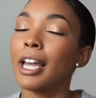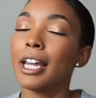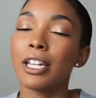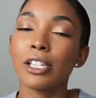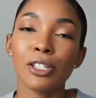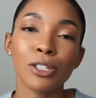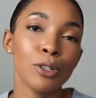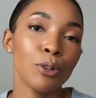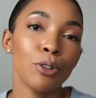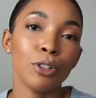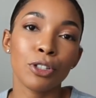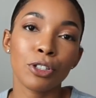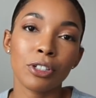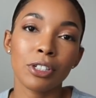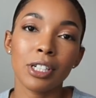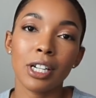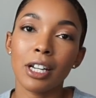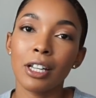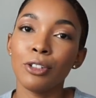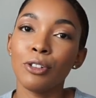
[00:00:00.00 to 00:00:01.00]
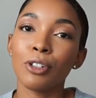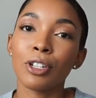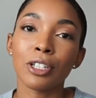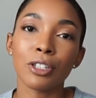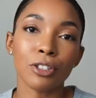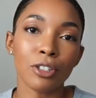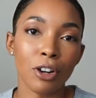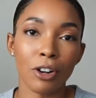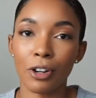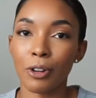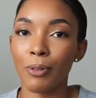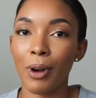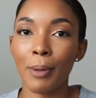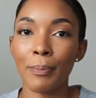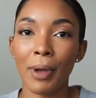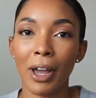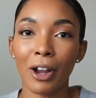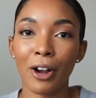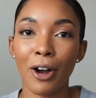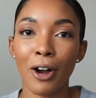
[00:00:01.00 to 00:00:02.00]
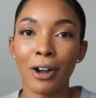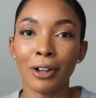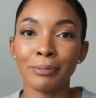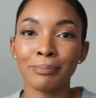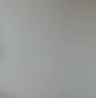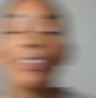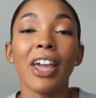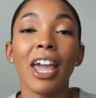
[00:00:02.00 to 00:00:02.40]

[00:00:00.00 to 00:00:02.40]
And as soon as you're done, you can turn it right back on.